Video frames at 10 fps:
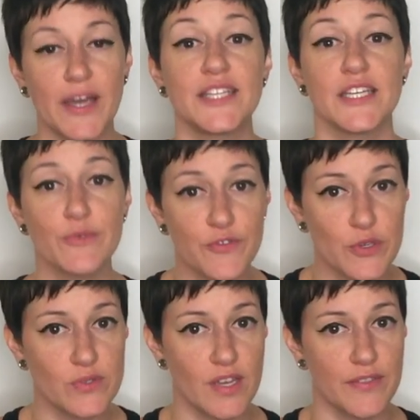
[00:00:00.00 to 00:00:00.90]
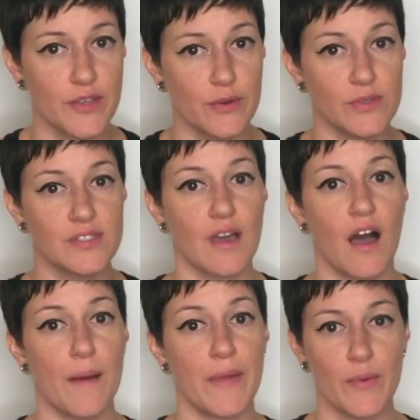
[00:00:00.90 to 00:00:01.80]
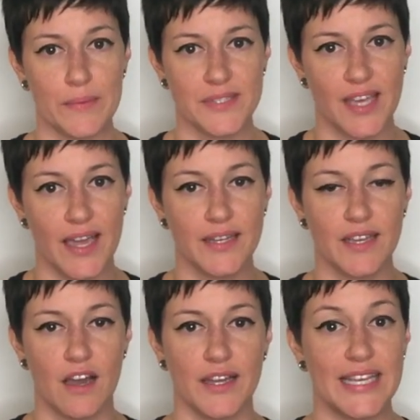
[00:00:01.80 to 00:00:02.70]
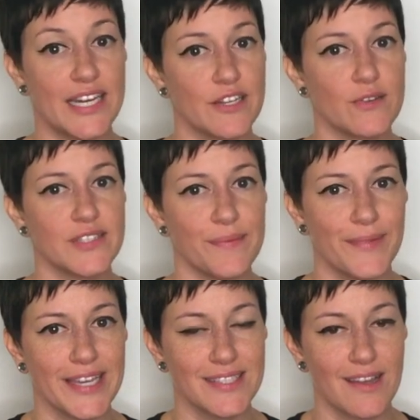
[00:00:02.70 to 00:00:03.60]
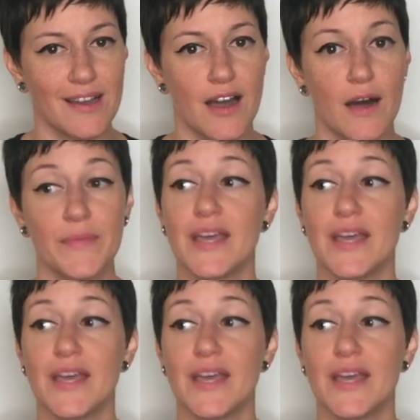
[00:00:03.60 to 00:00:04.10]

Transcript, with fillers: I did reviews on those on my website on edenknowsimplants.com.